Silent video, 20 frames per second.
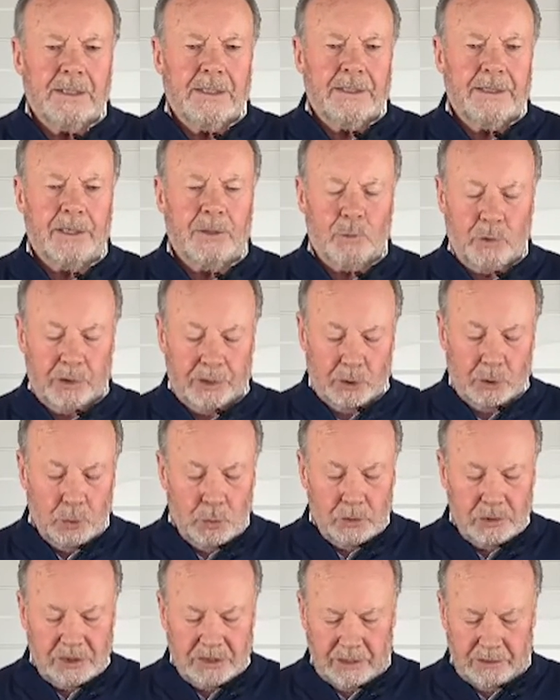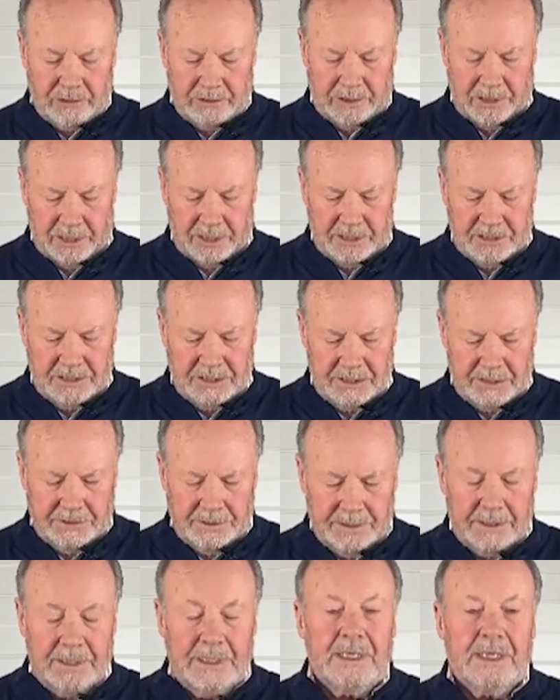Now, what it also does,
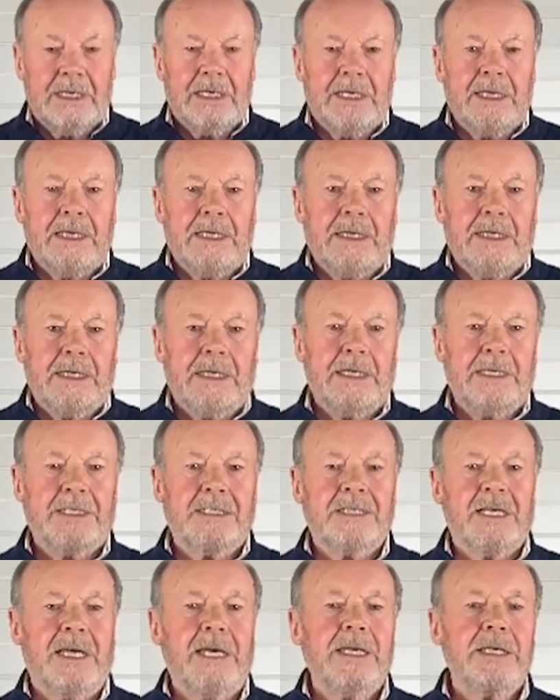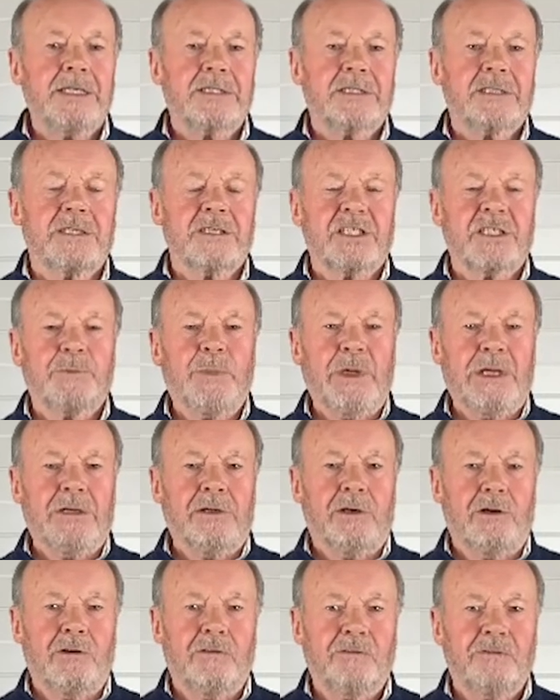it takes spin
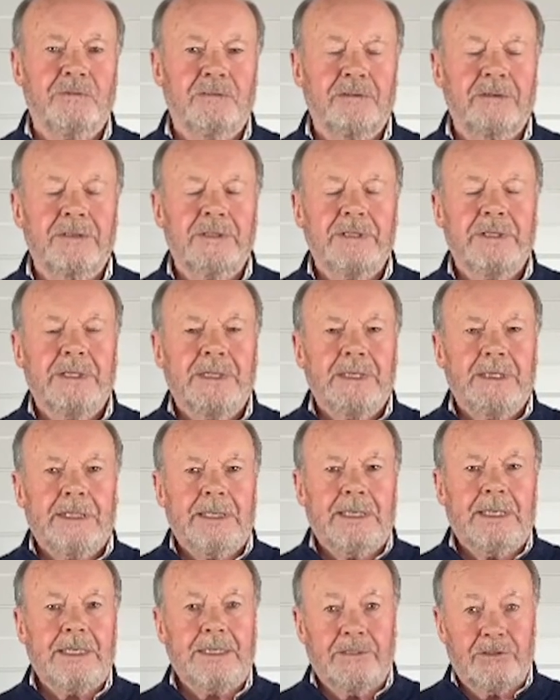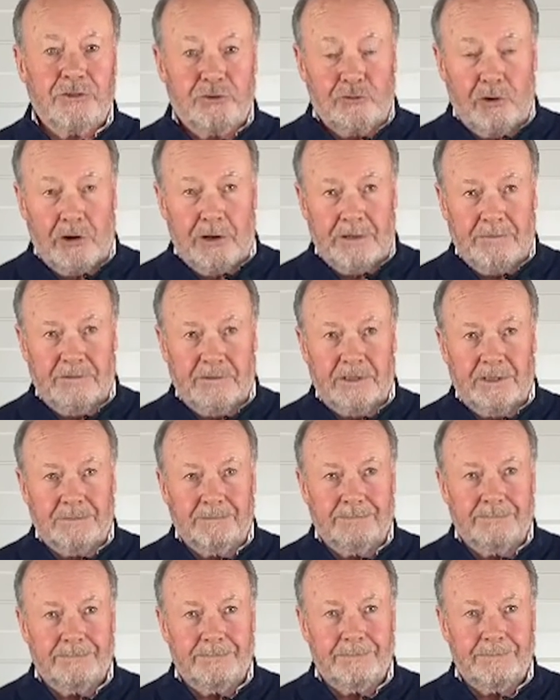off in a driver,
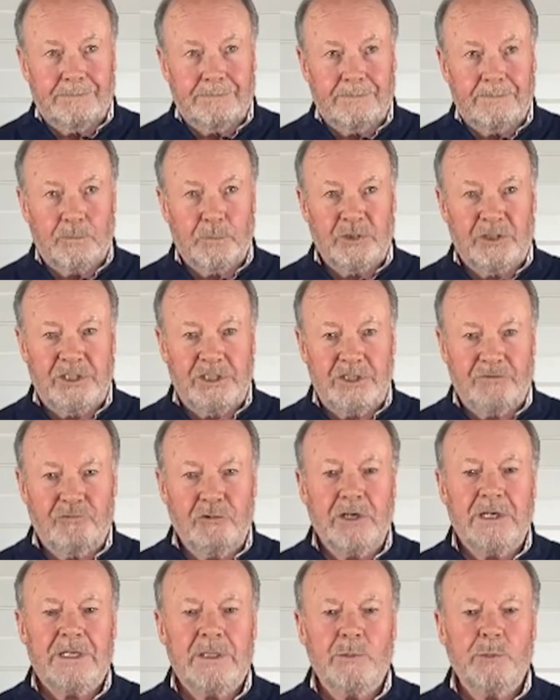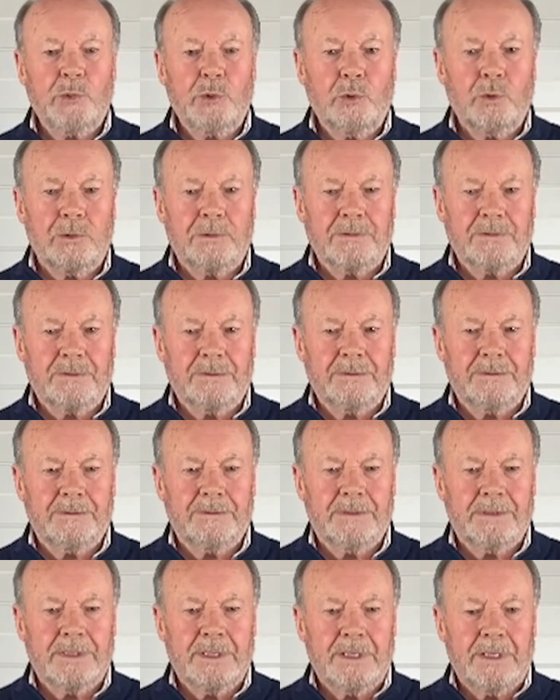which is really important.
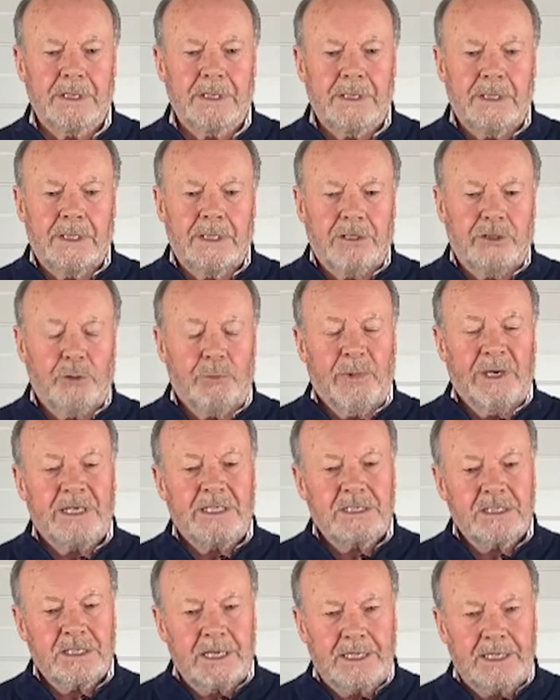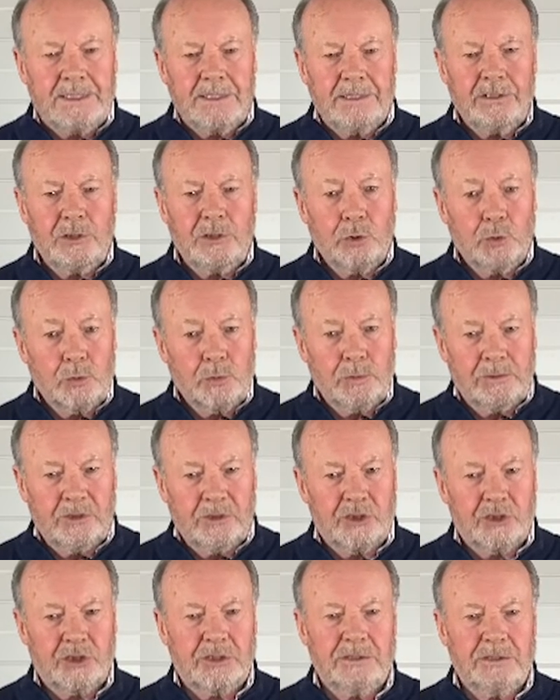You maintain the
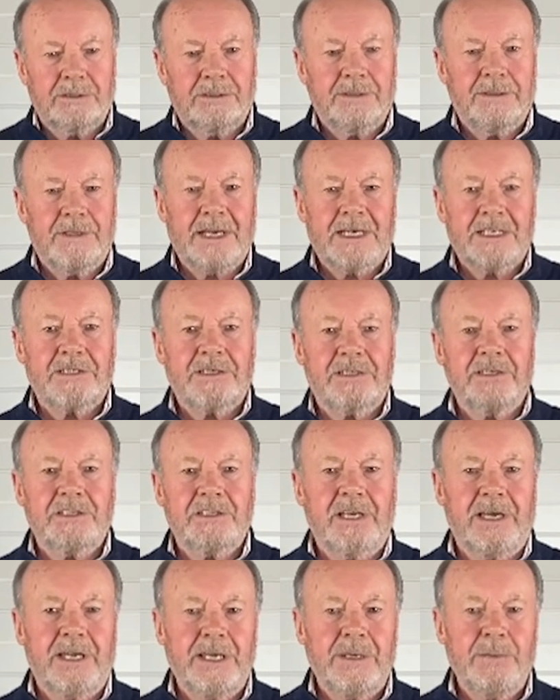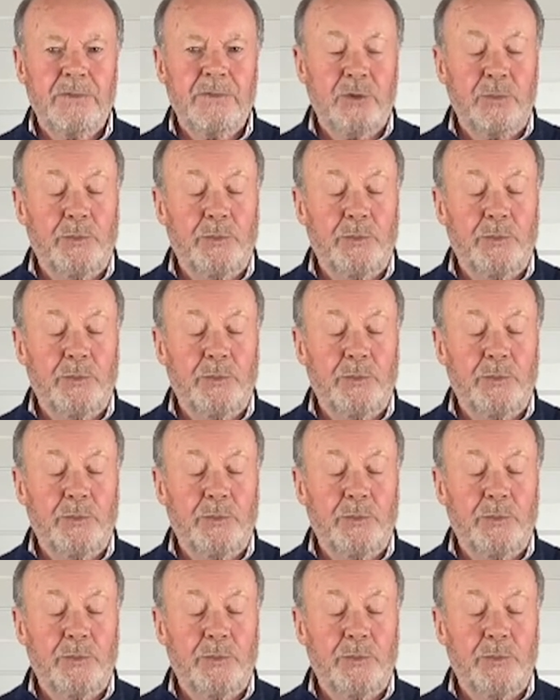launch, that's the same.